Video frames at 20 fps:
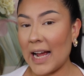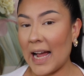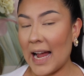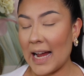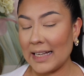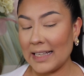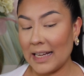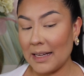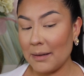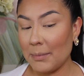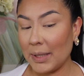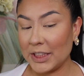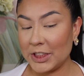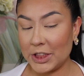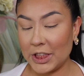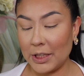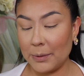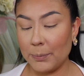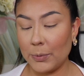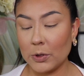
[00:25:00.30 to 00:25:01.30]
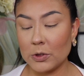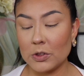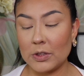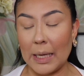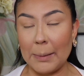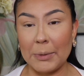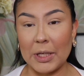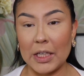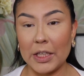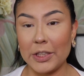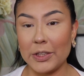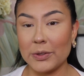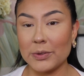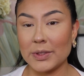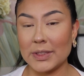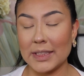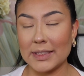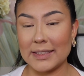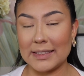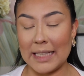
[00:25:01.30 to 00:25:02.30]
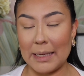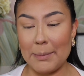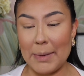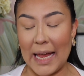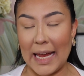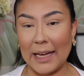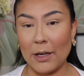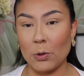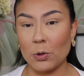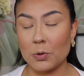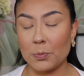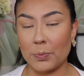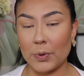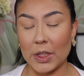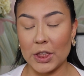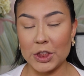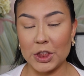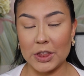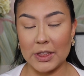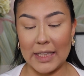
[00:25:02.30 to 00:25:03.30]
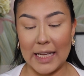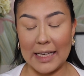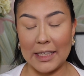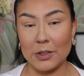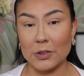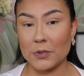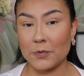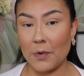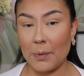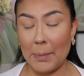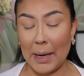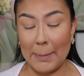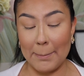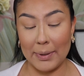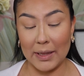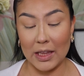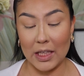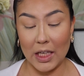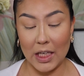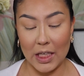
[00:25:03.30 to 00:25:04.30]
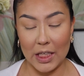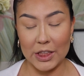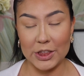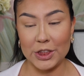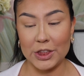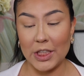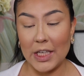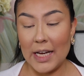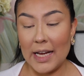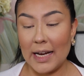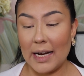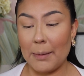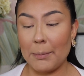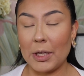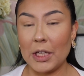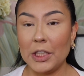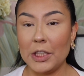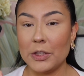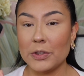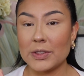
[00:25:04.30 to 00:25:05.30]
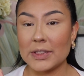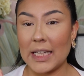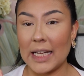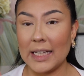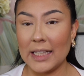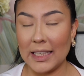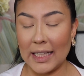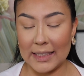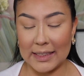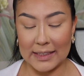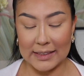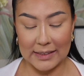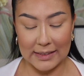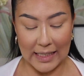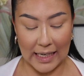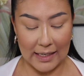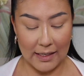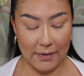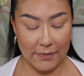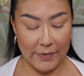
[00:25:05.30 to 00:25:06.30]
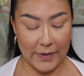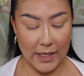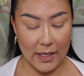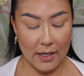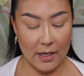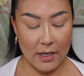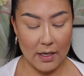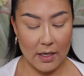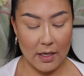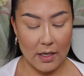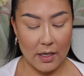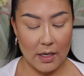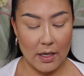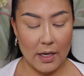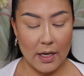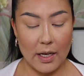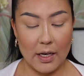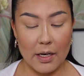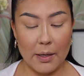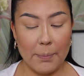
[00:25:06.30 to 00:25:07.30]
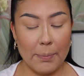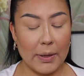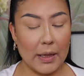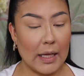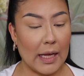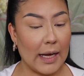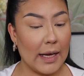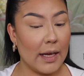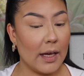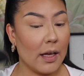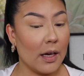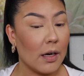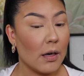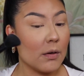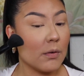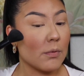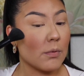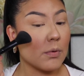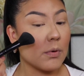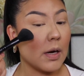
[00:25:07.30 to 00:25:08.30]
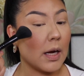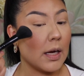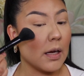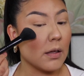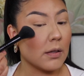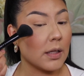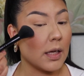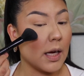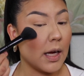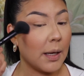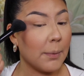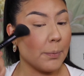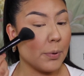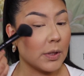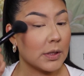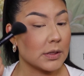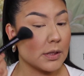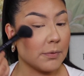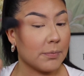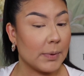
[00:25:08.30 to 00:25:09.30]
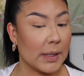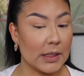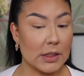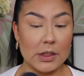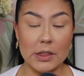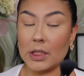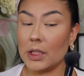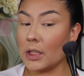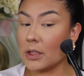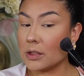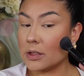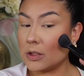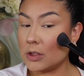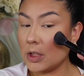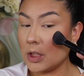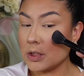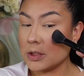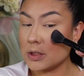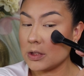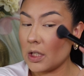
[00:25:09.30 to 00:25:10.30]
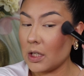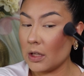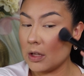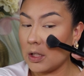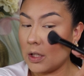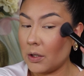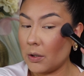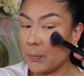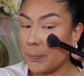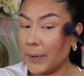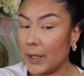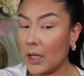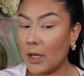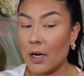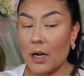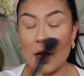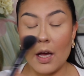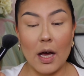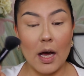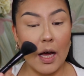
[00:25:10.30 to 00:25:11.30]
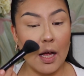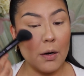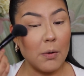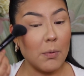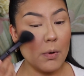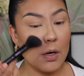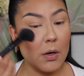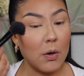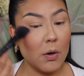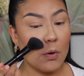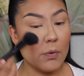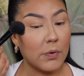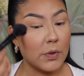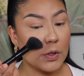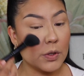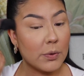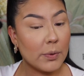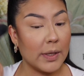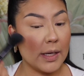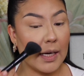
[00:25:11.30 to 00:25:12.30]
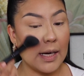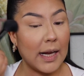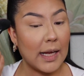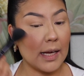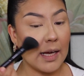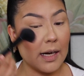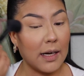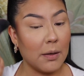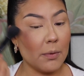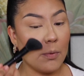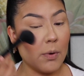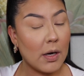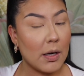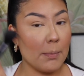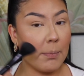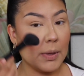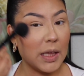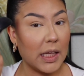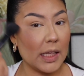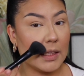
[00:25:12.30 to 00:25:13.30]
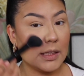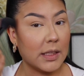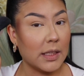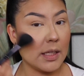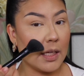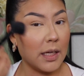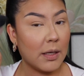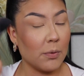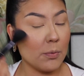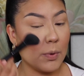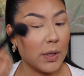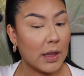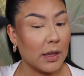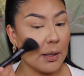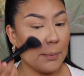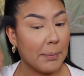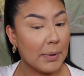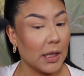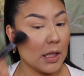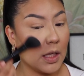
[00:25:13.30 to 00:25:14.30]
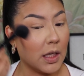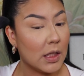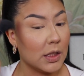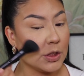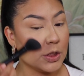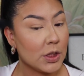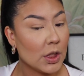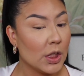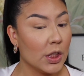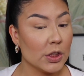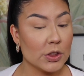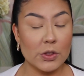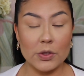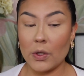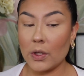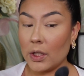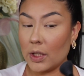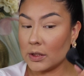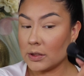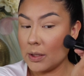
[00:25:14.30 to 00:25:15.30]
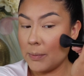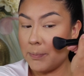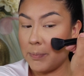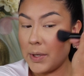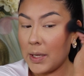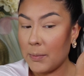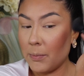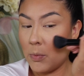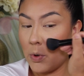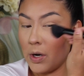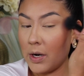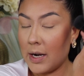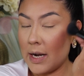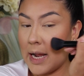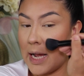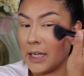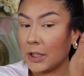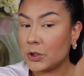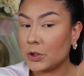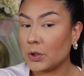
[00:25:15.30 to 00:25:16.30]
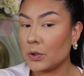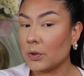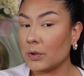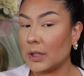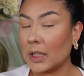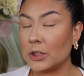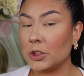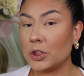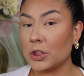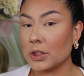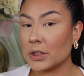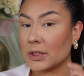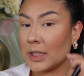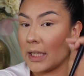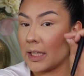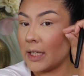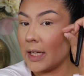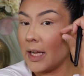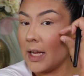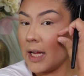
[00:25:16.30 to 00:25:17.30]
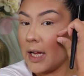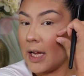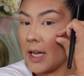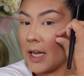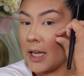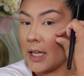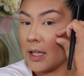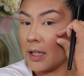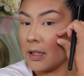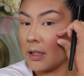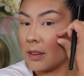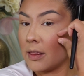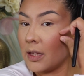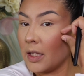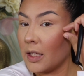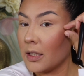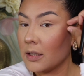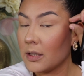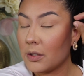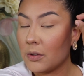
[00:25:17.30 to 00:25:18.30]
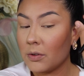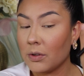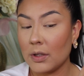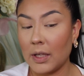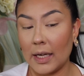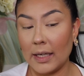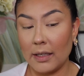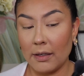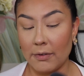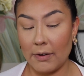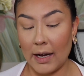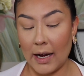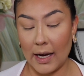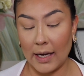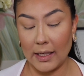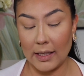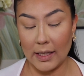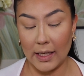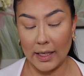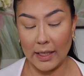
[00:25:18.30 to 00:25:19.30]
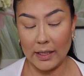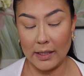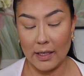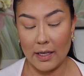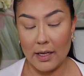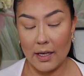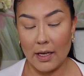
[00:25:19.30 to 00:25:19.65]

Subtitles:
to highlight my cheekbones. I'm going to use the same angled brush that I use for my blush. And I'm going to use kind of like the side of it and apply it right on the high points of my cheeks. Just a little bit. I don't want to overdo it, and I kind of want to blend it in with the blush so it looks a bit more natural than just like a thin little line of highlight.